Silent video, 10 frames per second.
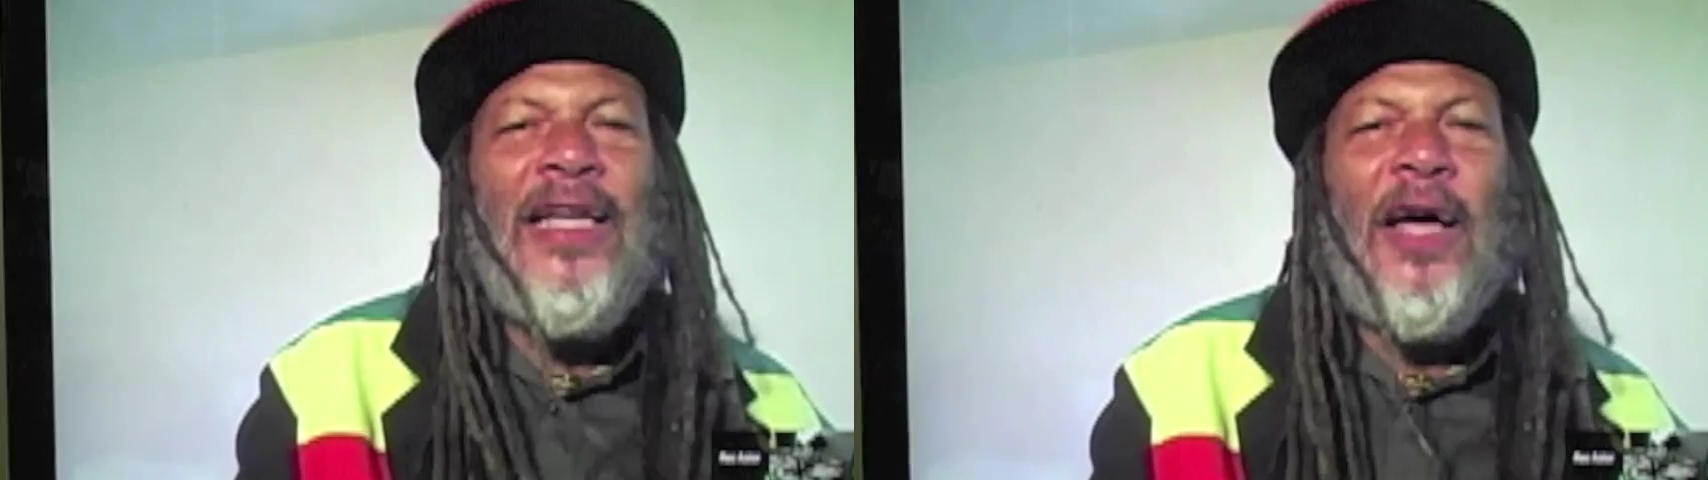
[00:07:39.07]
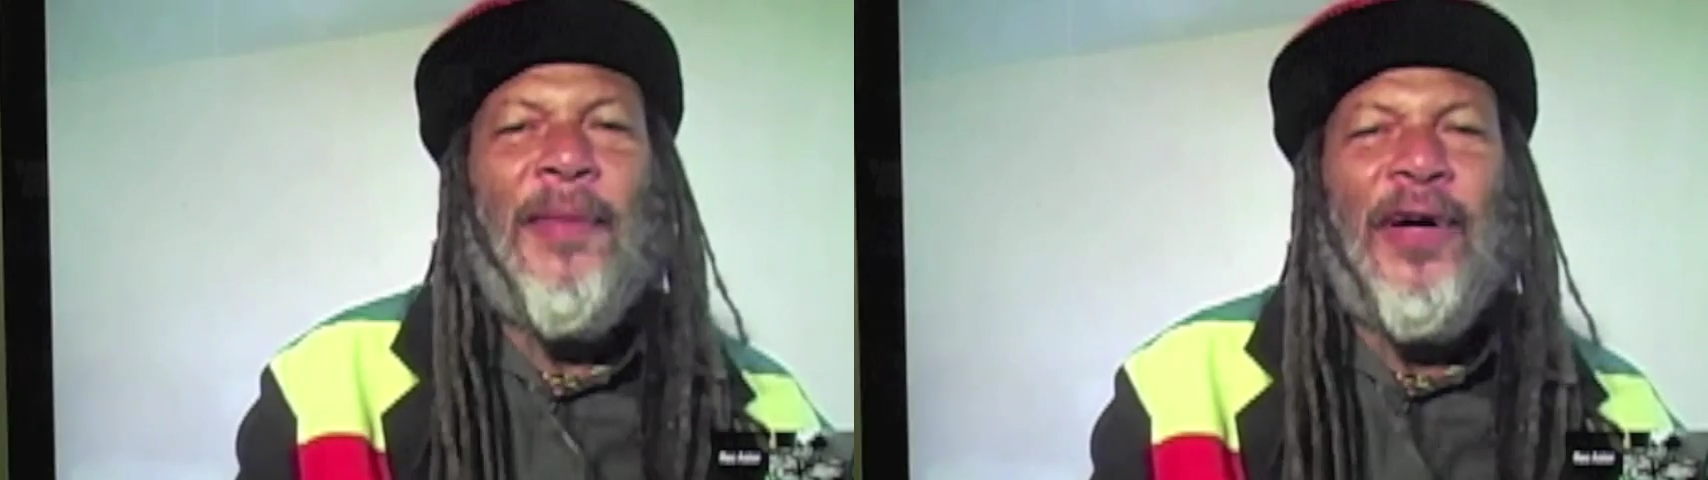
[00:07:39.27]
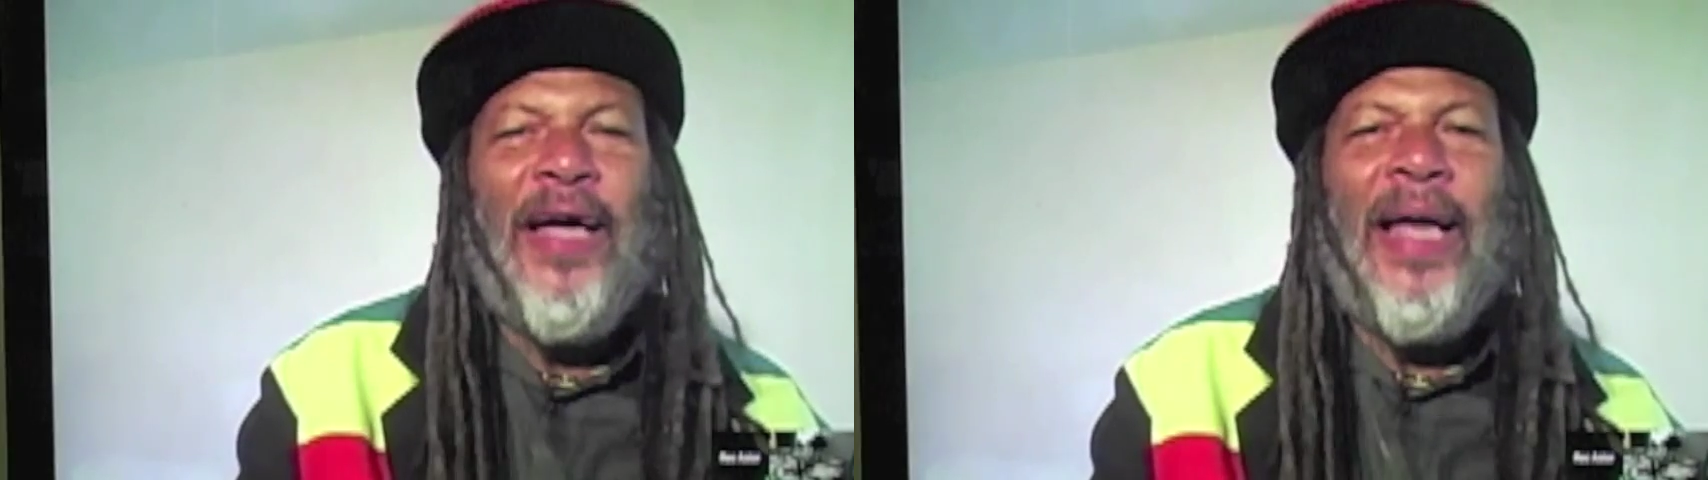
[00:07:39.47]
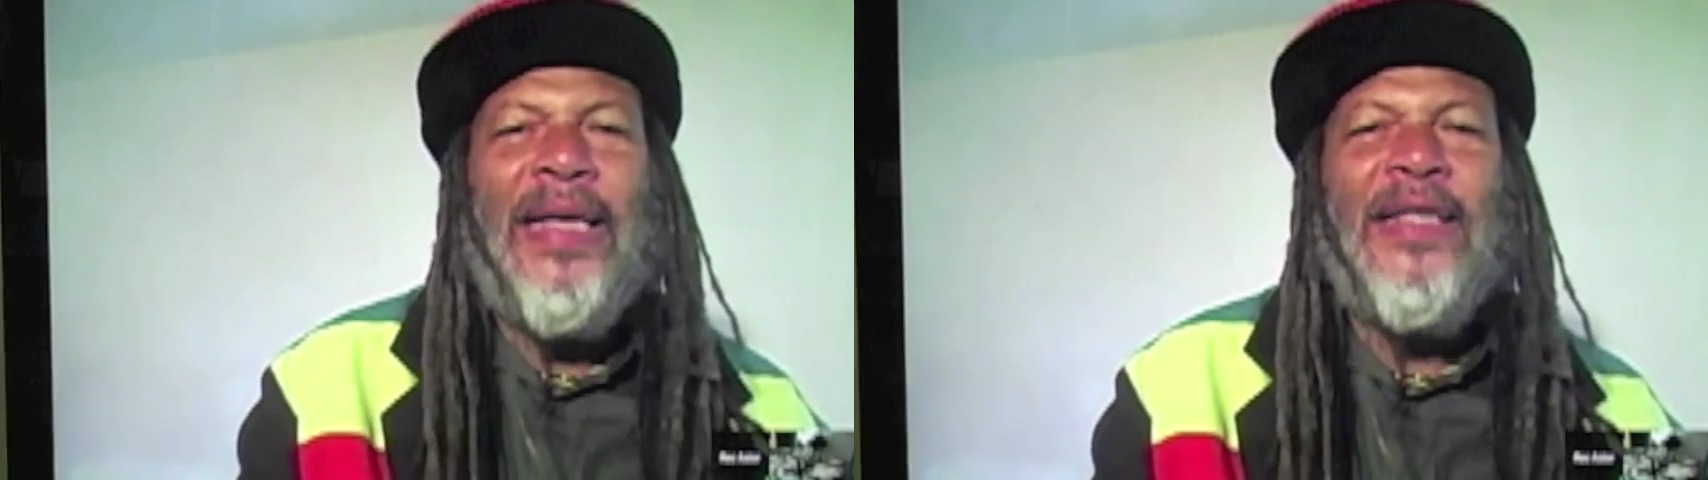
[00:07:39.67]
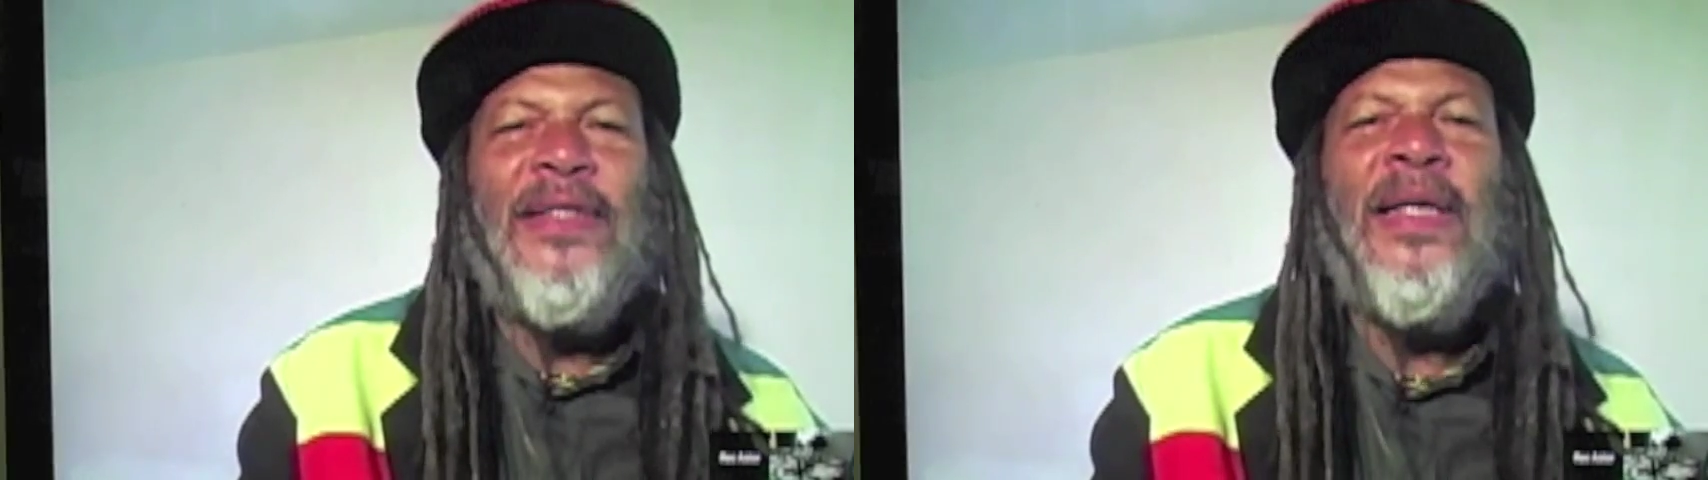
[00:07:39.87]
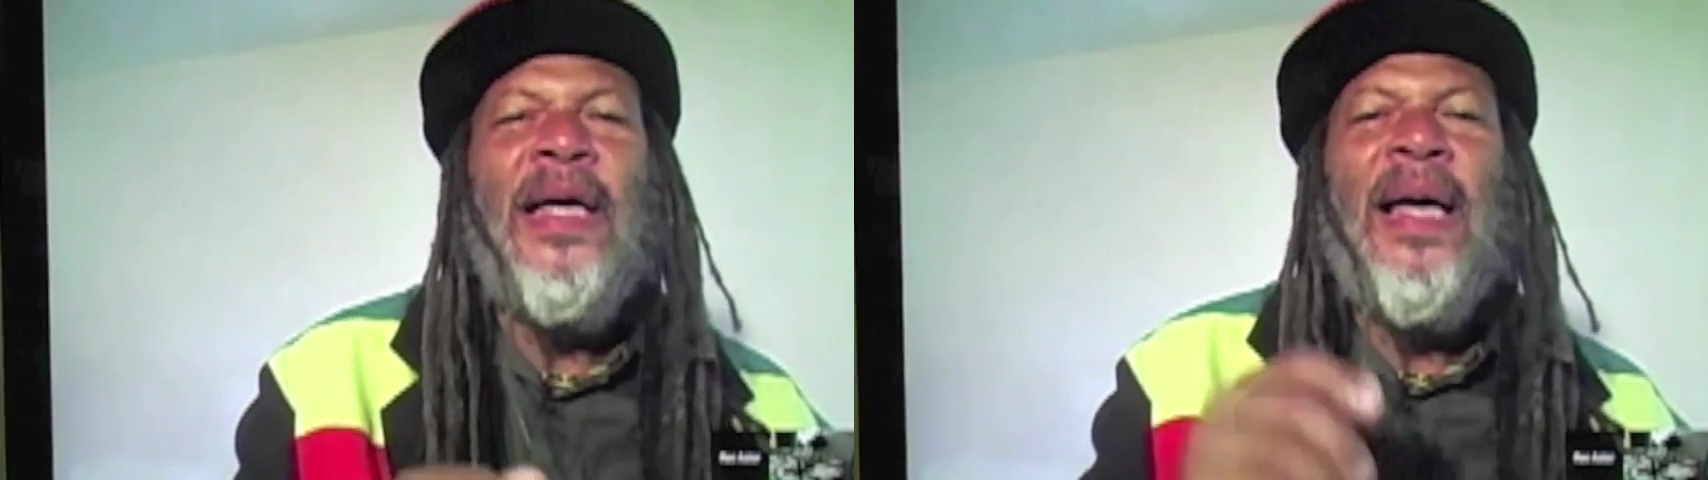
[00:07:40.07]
number again is